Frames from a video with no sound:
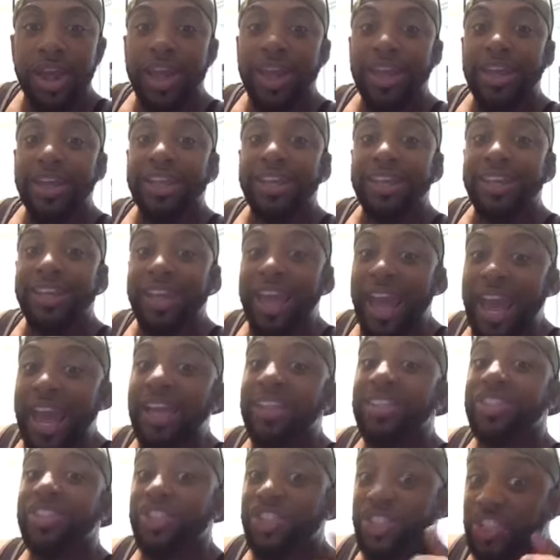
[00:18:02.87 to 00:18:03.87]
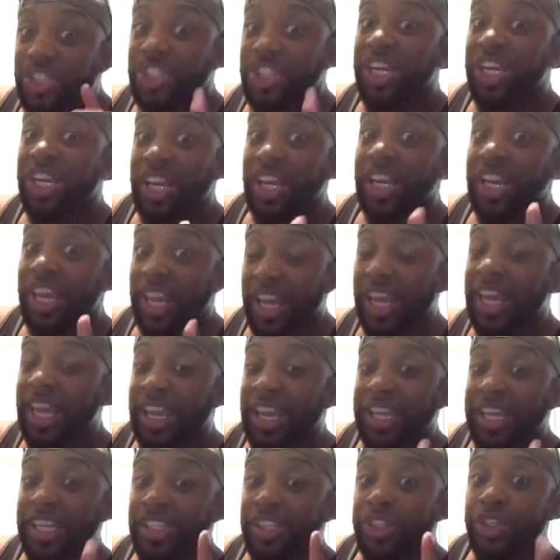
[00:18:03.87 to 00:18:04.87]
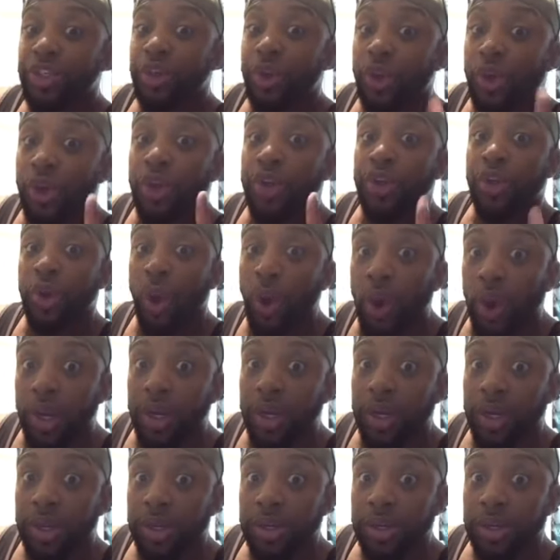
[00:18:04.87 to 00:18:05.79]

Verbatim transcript: Yet she is your daughter.